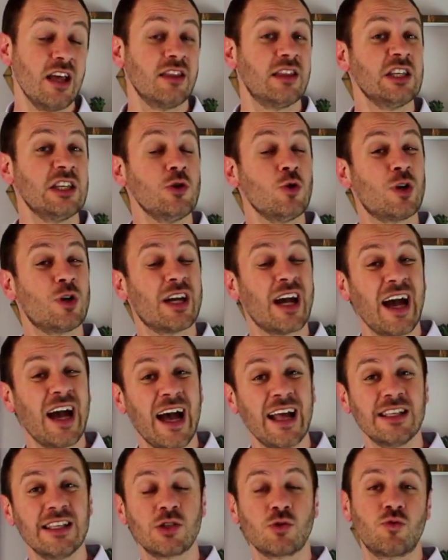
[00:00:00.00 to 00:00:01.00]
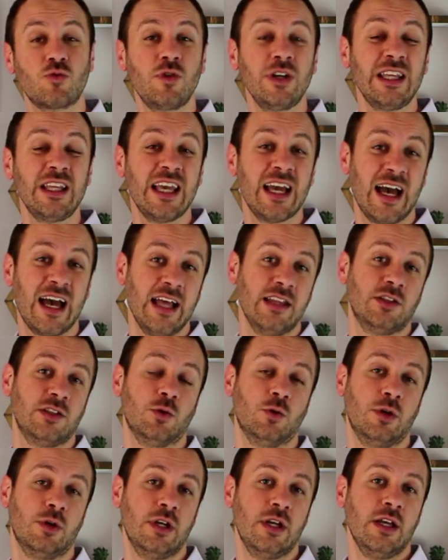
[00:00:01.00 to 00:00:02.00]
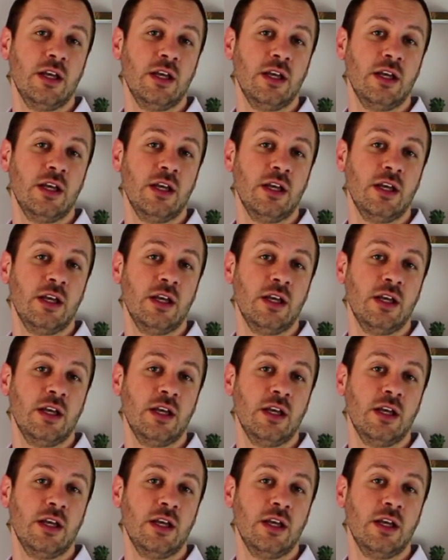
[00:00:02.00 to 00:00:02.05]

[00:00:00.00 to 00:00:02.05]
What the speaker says: that you can't really handle,